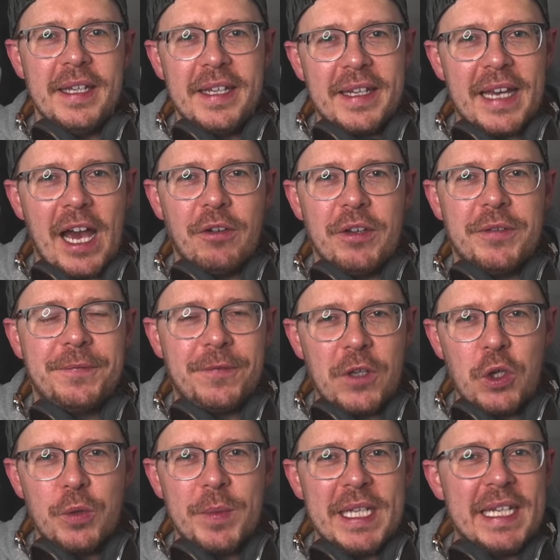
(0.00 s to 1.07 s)
Ian Garry's
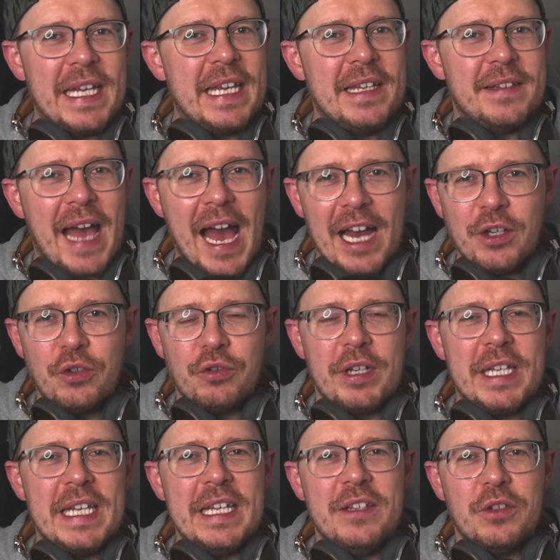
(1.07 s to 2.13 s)
fuming, he's angry,
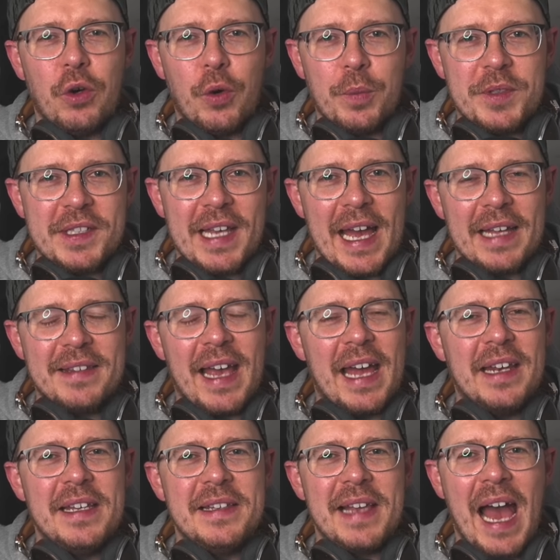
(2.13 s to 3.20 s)
he's upset, and
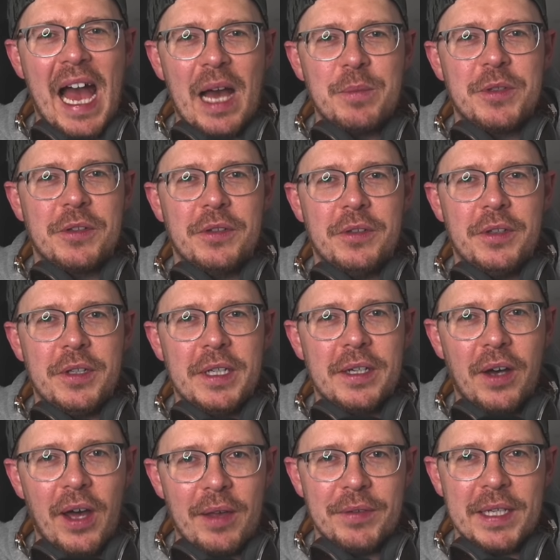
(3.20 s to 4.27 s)
he's absolutely
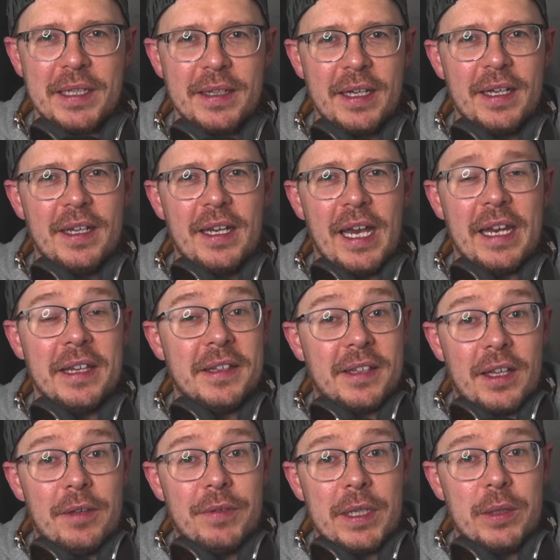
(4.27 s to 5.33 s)
livid. And he's
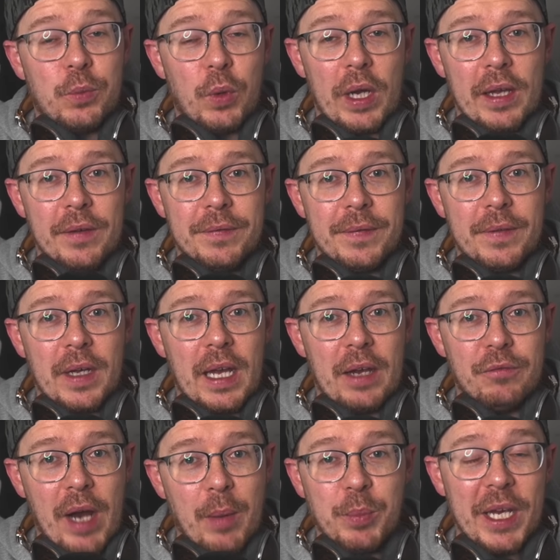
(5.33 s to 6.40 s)
livid with
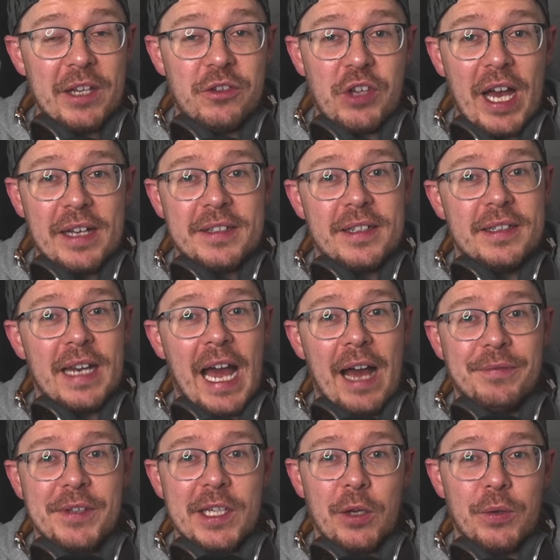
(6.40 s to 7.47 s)
Rampage Jackson
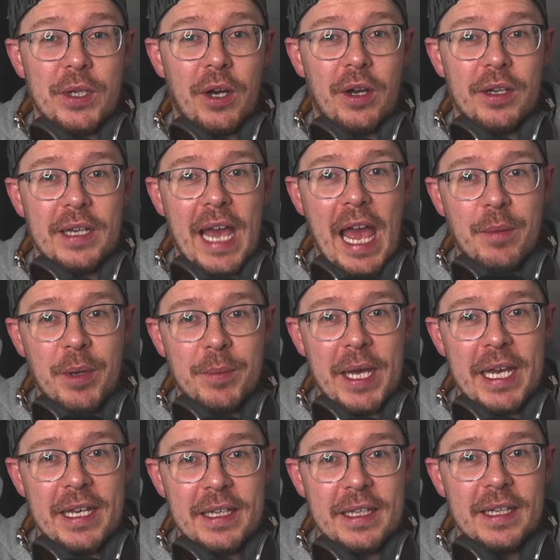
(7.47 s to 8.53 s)
after going on
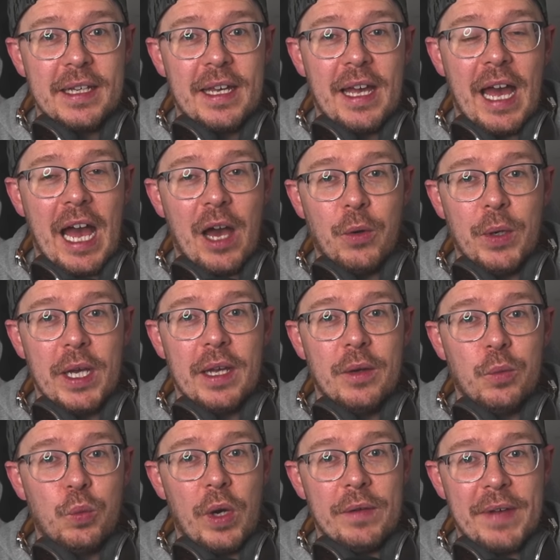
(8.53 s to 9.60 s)
MMA Hour
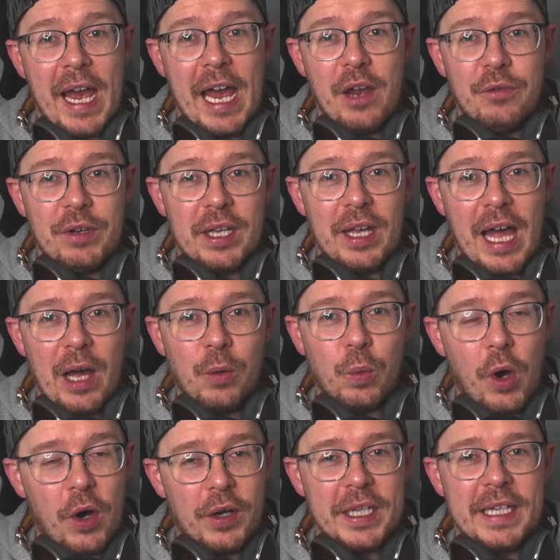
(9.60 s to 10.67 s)
with Ariel
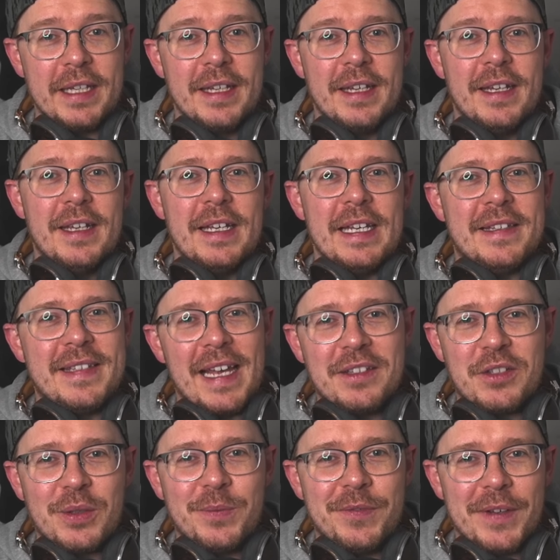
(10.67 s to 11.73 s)
Helwani. He said
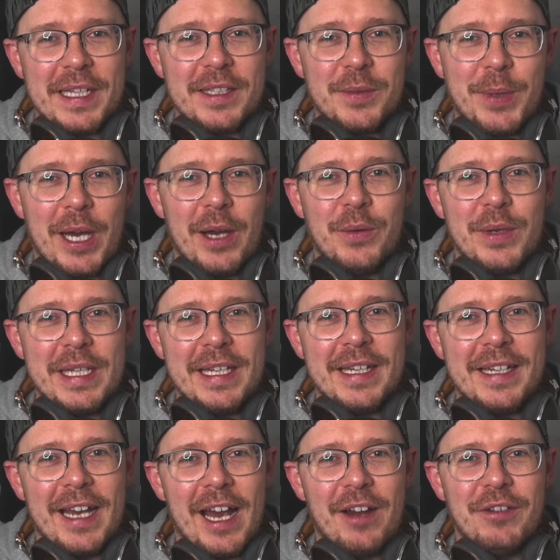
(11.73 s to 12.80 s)
some things about Ian
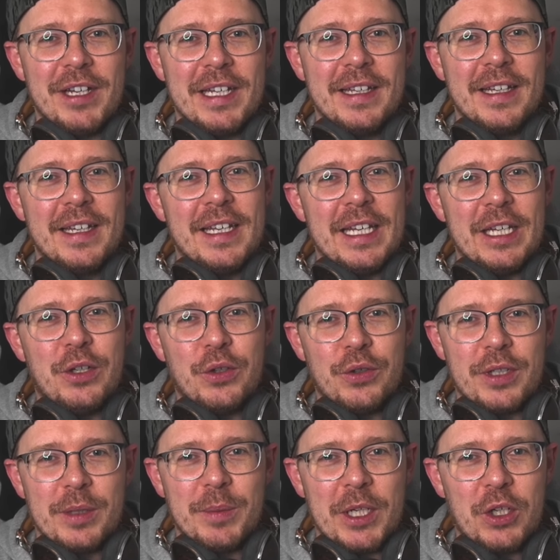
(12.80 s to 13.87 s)
Garry. He
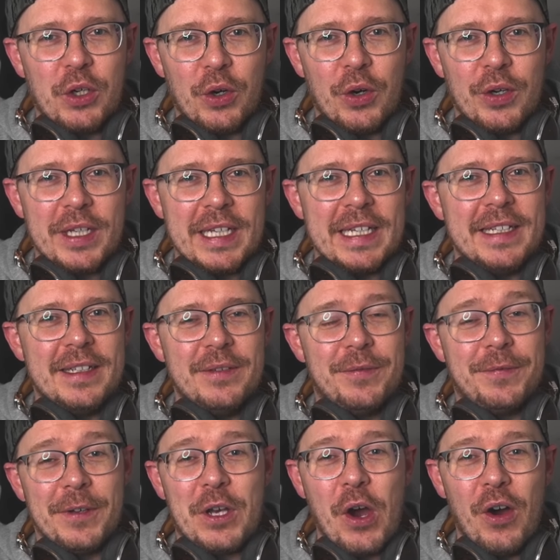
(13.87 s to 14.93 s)
called him a cook. He
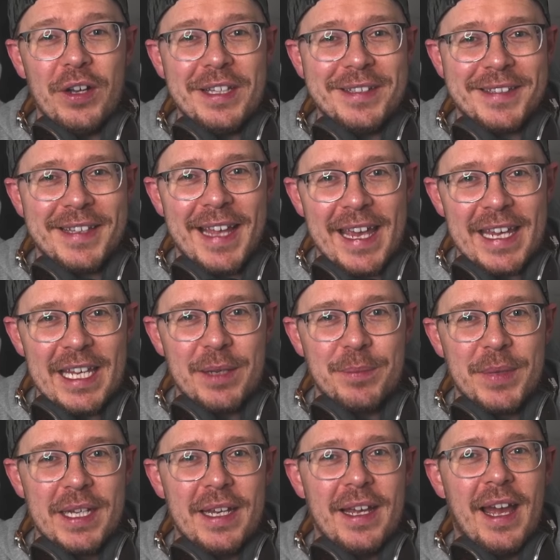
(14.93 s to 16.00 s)
forgot his name.
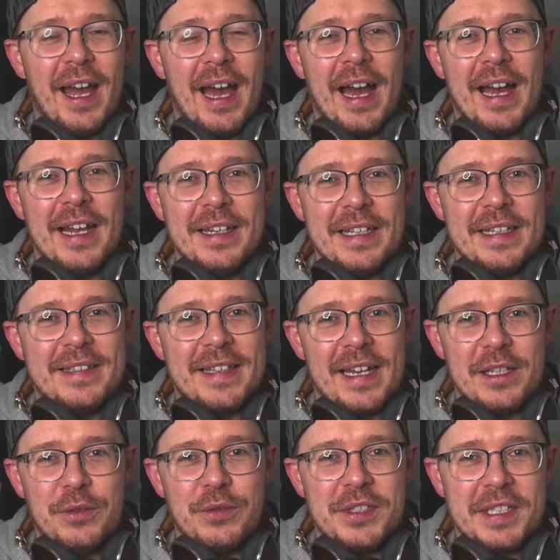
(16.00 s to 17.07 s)
And he said
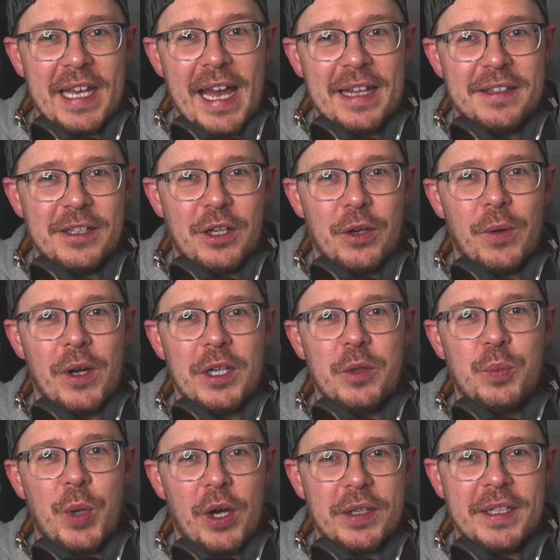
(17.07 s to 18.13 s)
he was scared to go on his
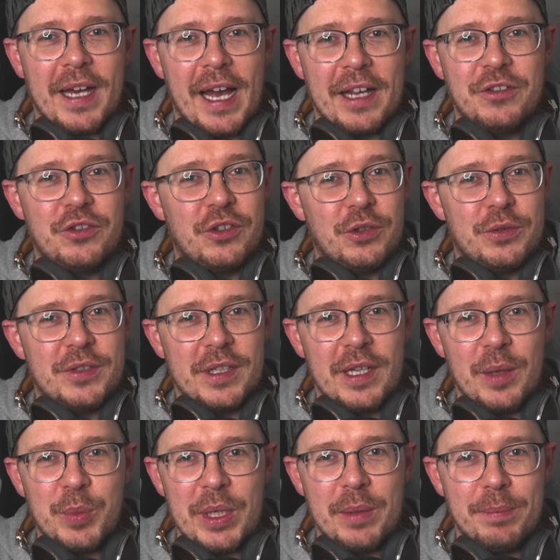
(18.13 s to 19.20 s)
podcast due to
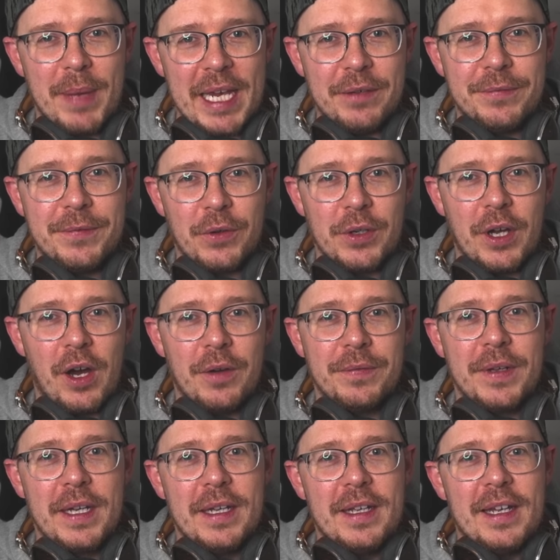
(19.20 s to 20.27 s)
being made fun of.
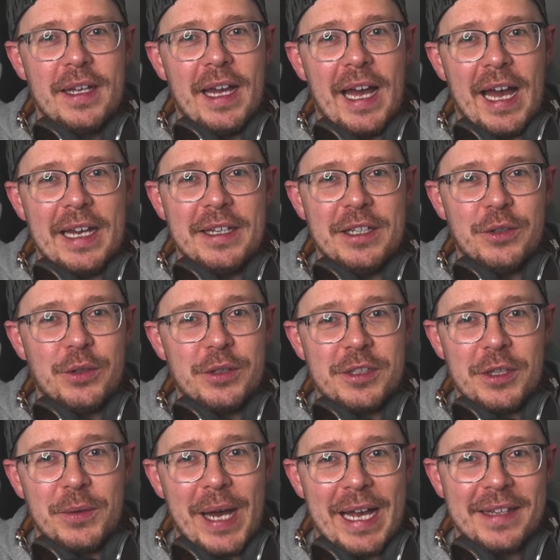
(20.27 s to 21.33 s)
And he
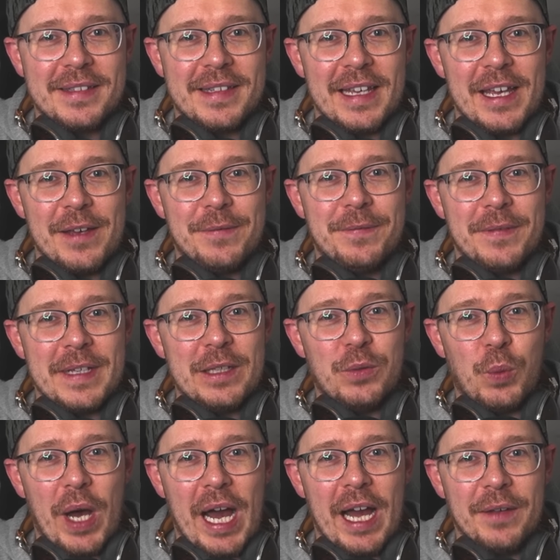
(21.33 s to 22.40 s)
also asked if his
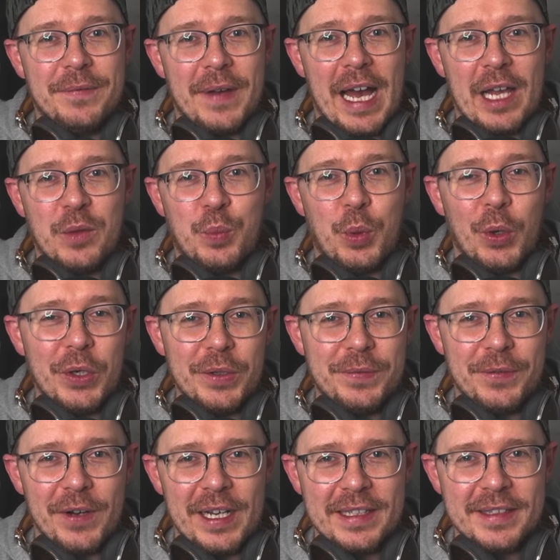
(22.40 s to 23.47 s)
wife has
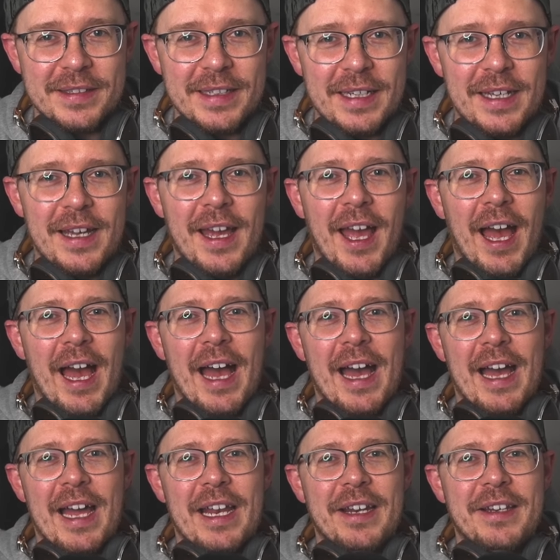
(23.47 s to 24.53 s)
boyfriends.
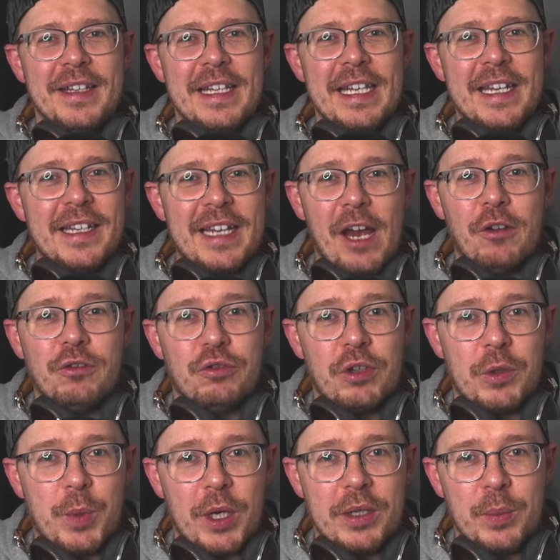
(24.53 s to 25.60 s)
And Ian Garry's
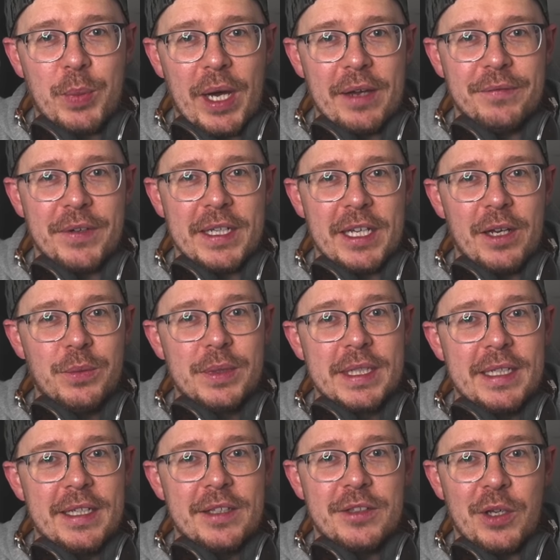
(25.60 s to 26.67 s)
responded by video.
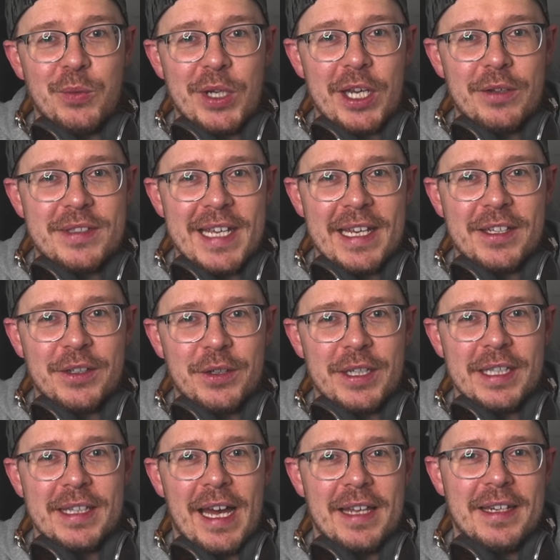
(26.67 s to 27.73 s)
So we're going to take a look at that